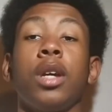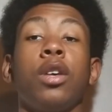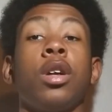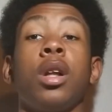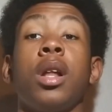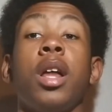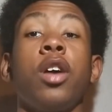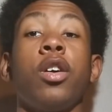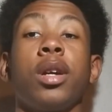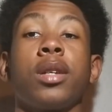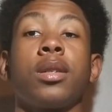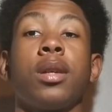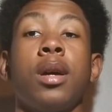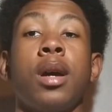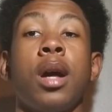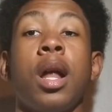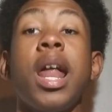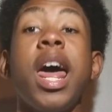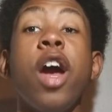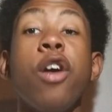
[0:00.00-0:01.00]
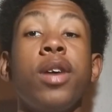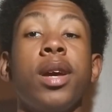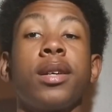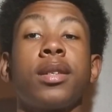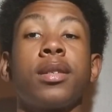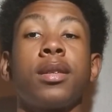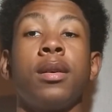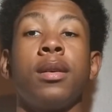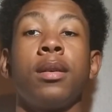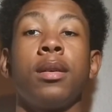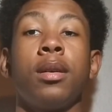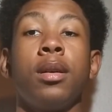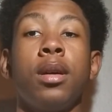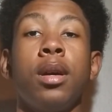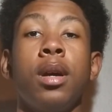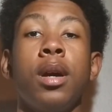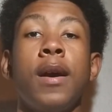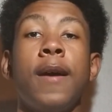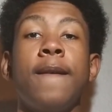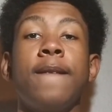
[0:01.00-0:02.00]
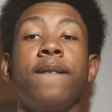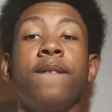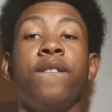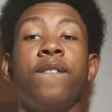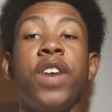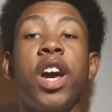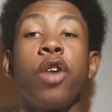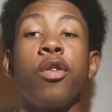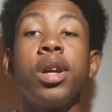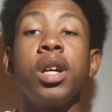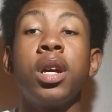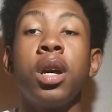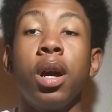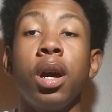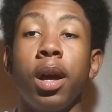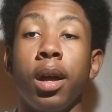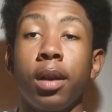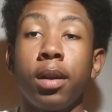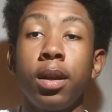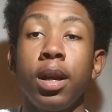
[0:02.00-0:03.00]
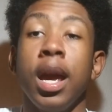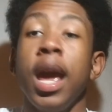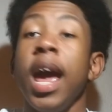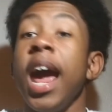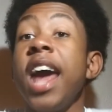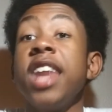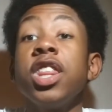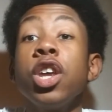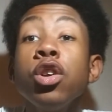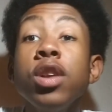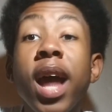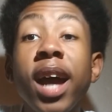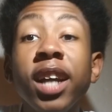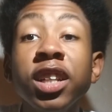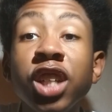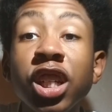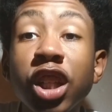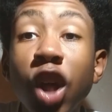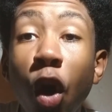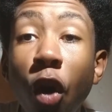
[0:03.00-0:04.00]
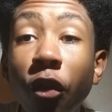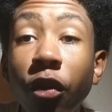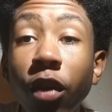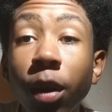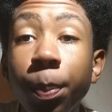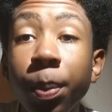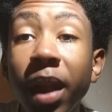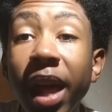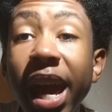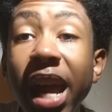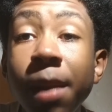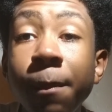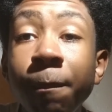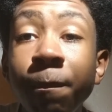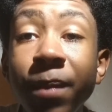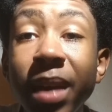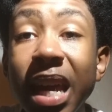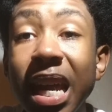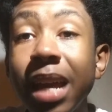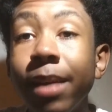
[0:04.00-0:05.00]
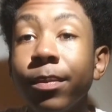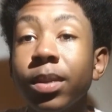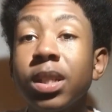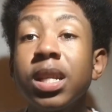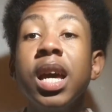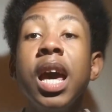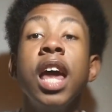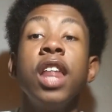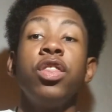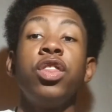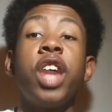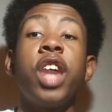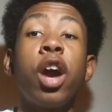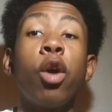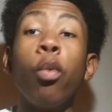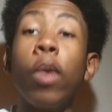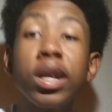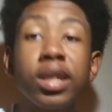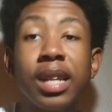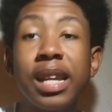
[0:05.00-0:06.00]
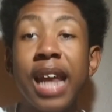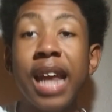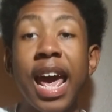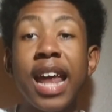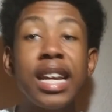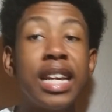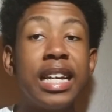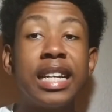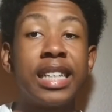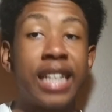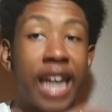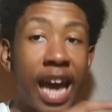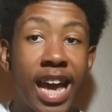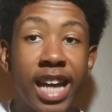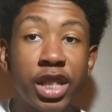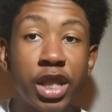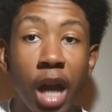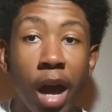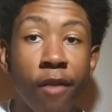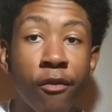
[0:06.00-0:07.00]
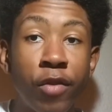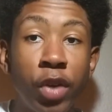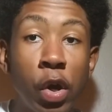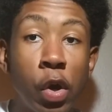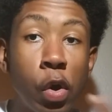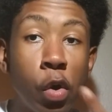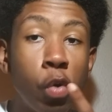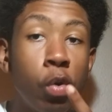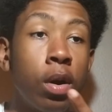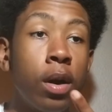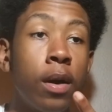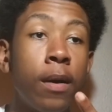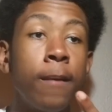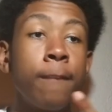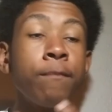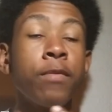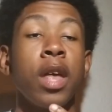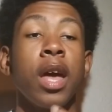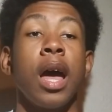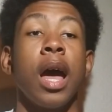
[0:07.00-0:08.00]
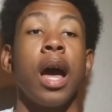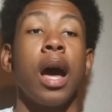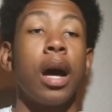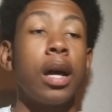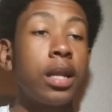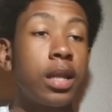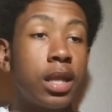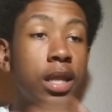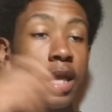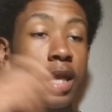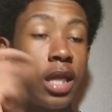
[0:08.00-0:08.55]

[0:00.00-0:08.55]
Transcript: Hilarious. Hilarious. Very good. And they're not just overplayed memes. There wasn't any deja vu. Just